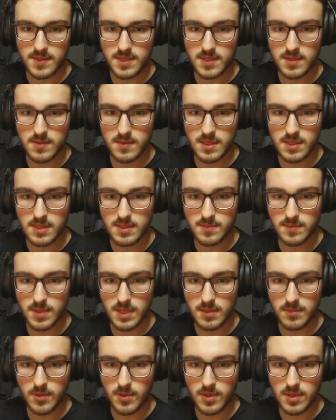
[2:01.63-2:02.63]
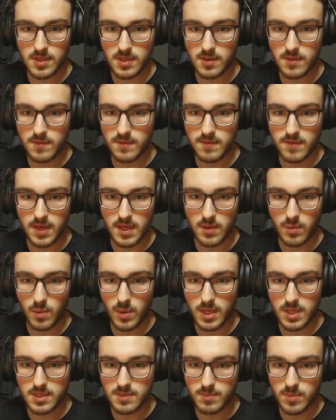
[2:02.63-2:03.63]
do this, but I'm going to do font
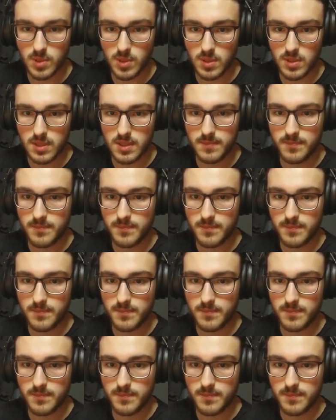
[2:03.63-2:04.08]
weight bold.